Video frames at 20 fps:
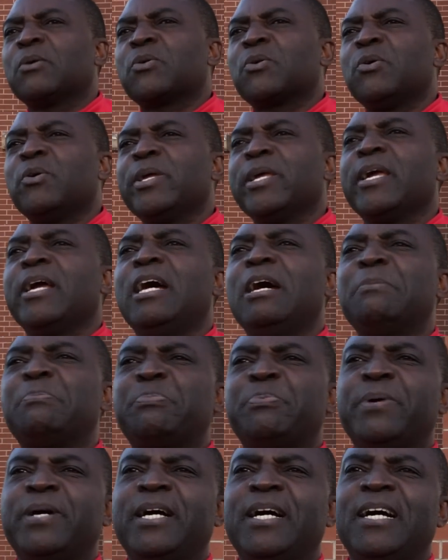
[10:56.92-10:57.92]
Growing
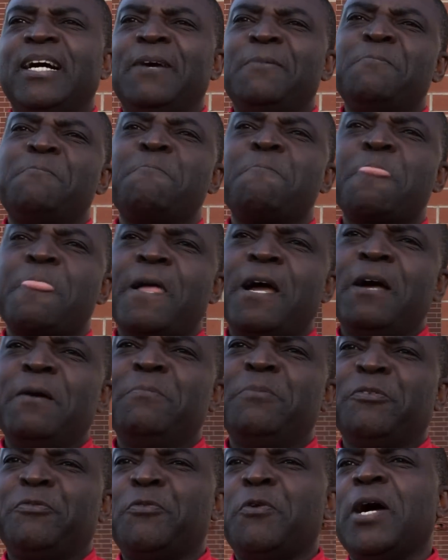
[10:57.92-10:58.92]
up,
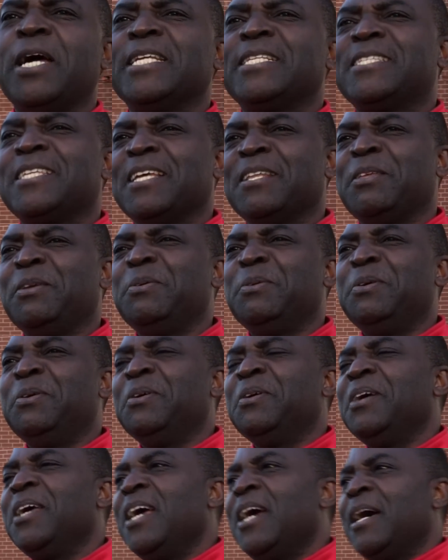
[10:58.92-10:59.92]
before I tell
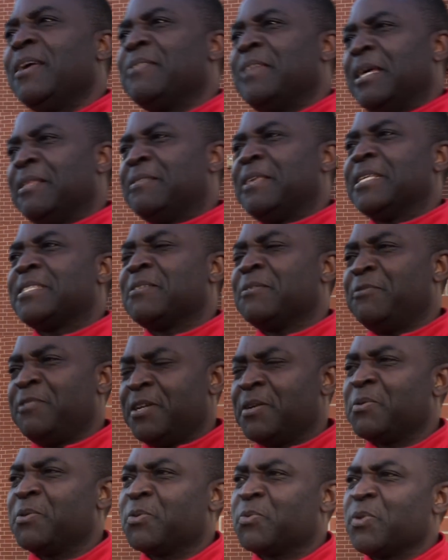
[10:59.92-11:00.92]
you that's a
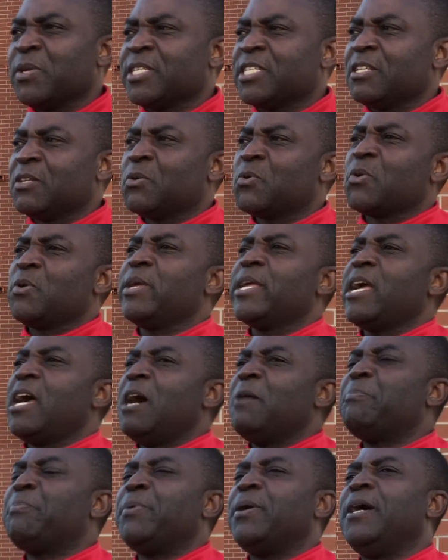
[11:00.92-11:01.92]
very good question. Growing
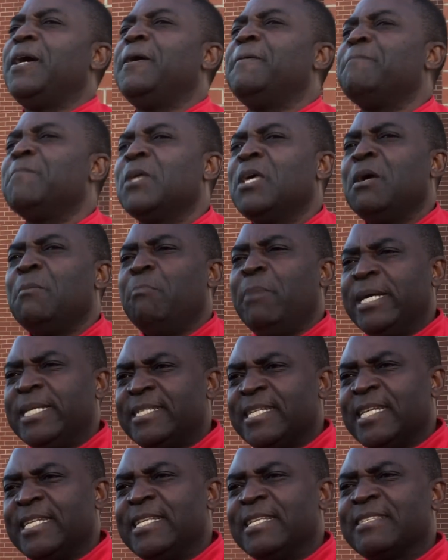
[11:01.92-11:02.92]
up, my
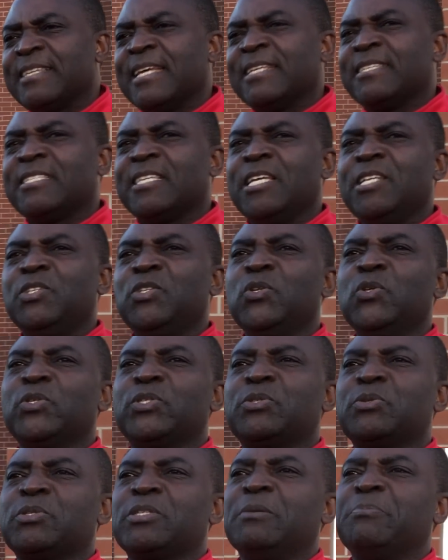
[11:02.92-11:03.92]
dad, as I said,
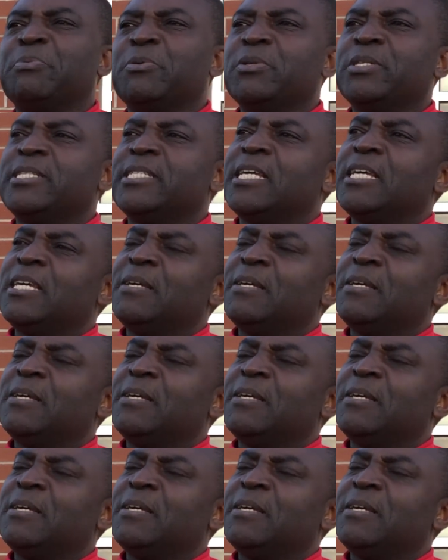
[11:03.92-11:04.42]
used to support